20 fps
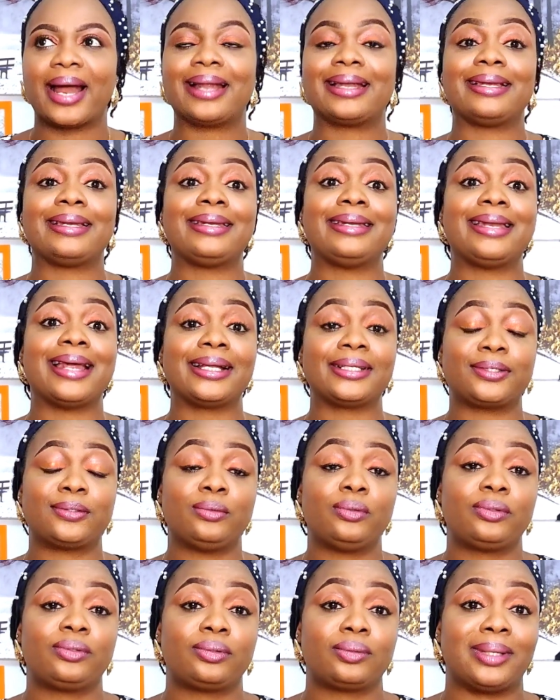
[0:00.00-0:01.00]
And that
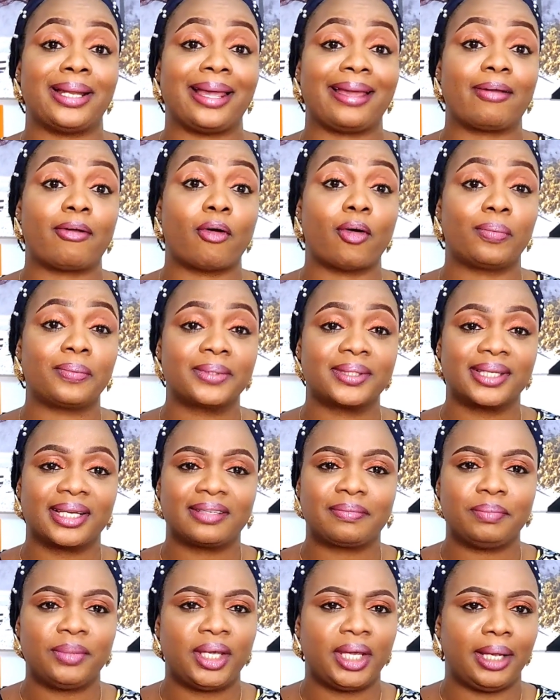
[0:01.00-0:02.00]
used to
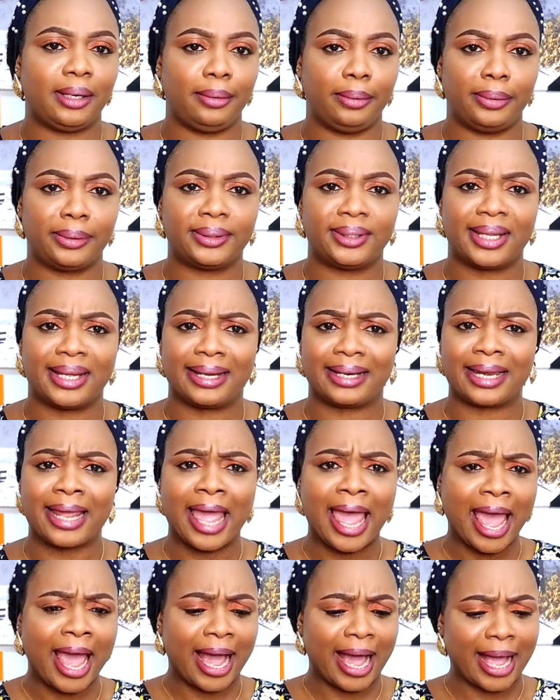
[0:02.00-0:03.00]
upset me a lot, that
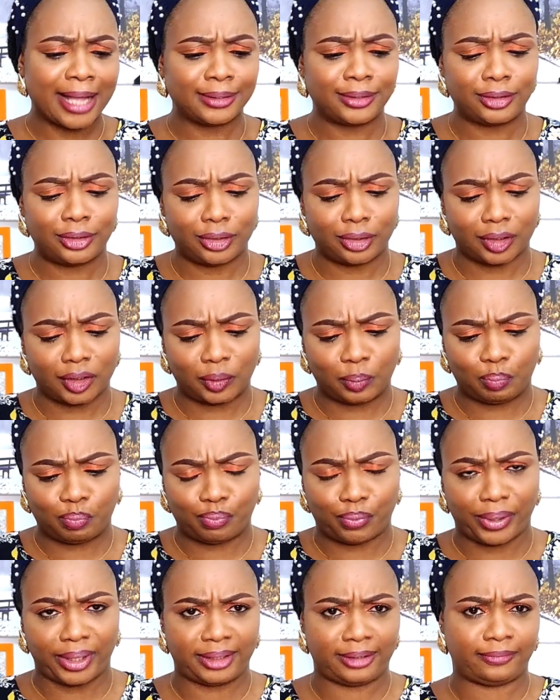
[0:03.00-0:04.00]
can't you just
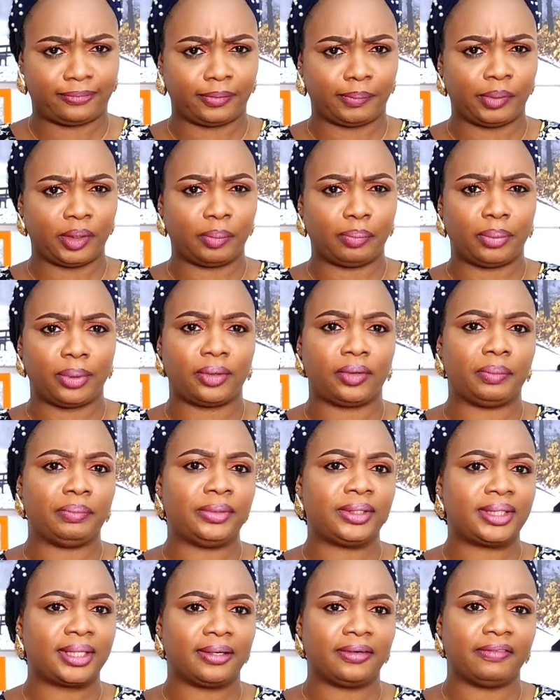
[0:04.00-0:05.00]
press from the bottom
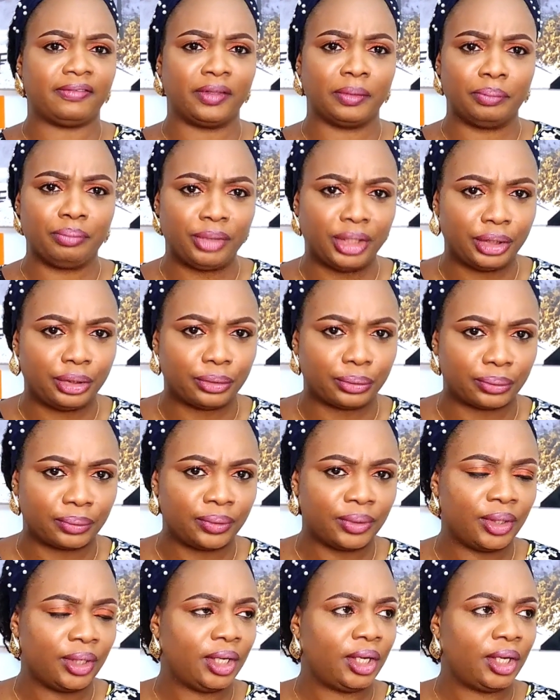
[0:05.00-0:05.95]
instead of the middle,